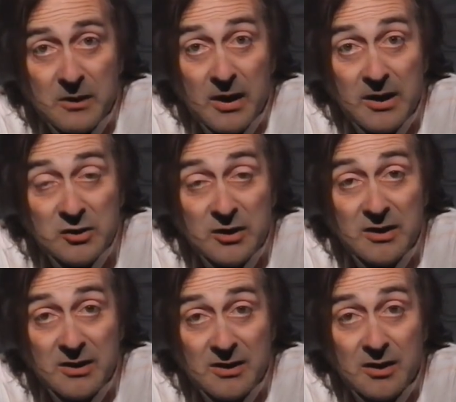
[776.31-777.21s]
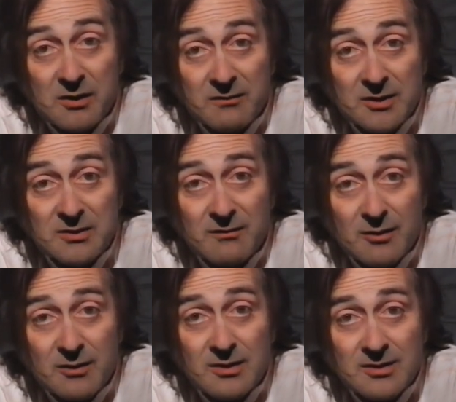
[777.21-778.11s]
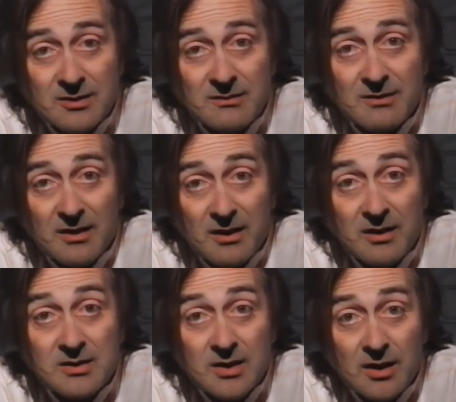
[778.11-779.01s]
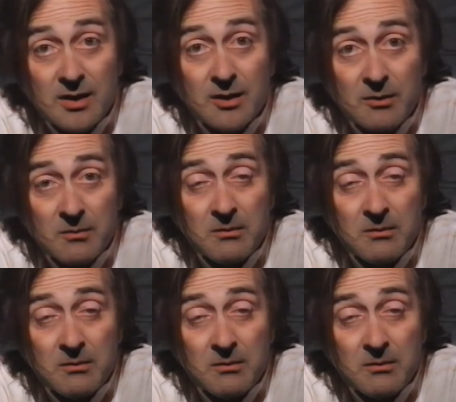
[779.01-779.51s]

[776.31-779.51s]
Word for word: you'll actually hear the governor's voice. And I tell you,